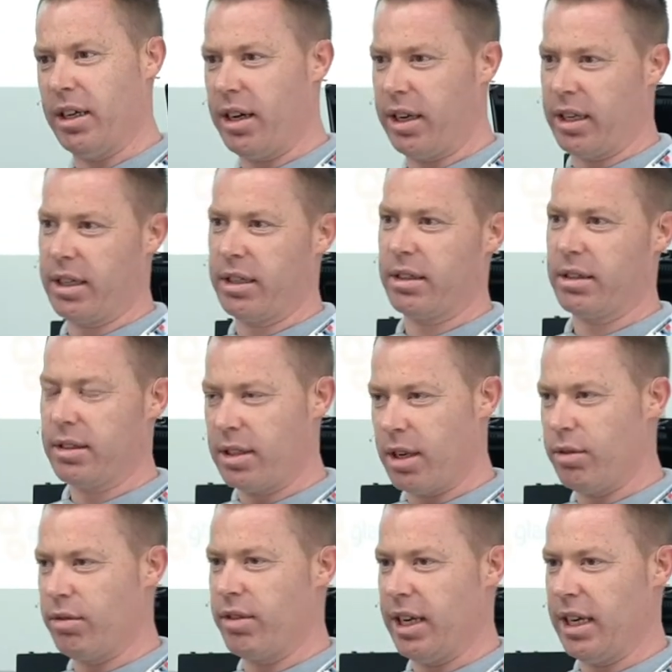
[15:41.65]
I
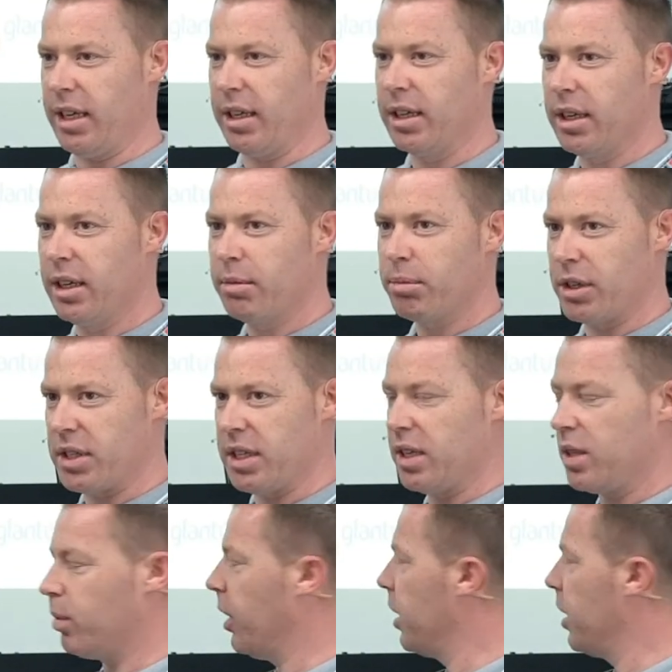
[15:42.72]
don't really persist